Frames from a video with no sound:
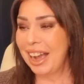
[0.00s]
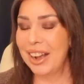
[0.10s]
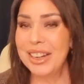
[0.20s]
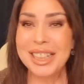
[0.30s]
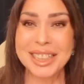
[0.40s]

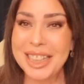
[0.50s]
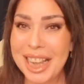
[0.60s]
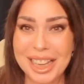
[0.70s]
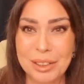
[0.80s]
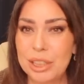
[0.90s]

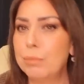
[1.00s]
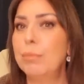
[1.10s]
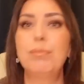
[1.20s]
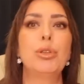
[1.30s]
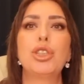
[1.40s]
Honestly,
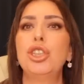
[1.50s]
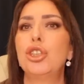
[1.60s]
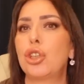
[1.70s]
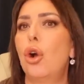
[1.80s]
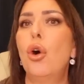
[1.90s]
but
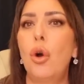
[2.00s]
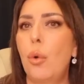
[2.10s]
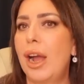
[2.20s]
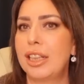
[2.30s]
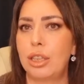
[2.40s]
she's
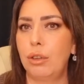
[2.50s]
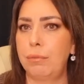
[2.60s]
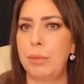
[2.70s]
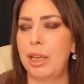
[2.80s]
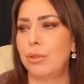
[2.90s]
always loved
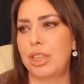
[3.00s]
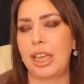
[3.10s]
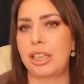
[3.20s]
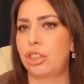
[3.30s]
music.